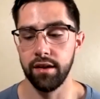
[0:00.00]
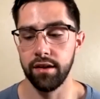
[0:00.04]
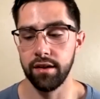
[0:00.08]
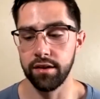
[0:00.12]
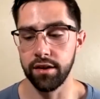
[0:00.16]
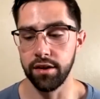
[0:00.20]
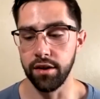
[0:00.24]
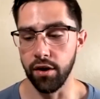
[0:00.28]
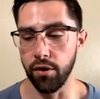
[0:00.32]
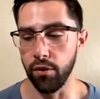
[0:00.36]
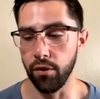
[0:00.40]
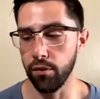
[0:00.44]

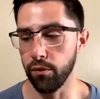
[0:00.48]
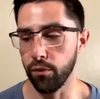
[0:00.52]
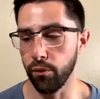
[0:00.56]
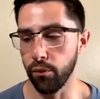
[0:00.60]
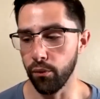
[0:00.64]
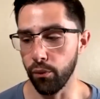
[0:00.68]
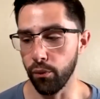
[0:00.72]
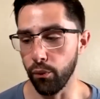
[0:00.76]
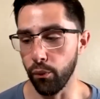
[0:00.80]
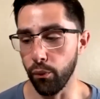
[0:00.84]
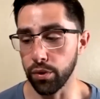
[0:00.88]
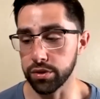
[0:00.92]

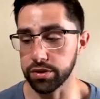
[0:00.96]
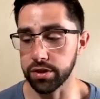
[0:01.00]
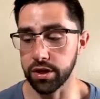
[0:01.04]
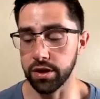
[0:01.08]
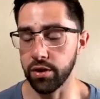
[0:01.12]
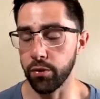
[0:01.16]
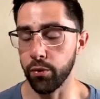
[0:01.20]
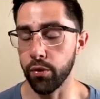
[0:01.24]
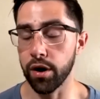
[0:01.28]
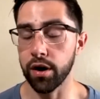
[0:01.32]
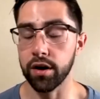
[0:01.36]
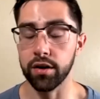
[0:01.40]
was going to
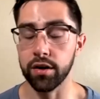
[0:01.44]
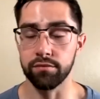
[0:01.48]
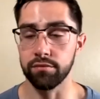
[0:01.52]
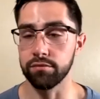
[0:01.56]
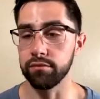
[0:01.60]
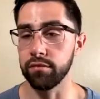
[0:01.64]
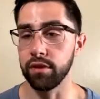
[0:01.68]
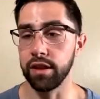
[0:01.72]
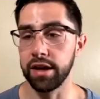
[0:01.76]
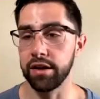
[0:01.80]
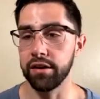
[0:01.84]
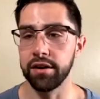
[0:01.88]
work
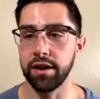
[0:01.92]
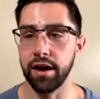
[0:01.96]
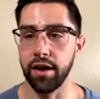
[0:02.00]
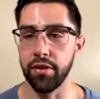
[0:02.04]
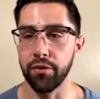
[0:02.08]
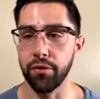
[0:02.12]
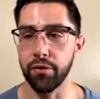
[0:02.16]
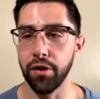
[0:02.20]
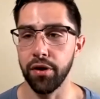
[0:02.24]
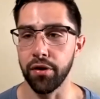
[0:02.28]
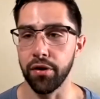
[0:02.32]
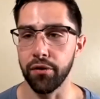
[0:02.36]
later down
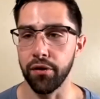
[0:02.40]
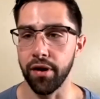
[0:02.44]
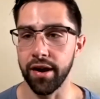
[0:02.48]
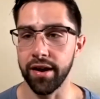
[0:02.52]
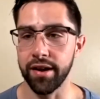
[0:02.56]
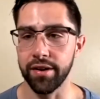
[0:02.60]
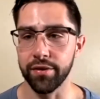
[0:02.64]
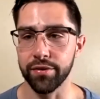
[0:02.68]
the road, right?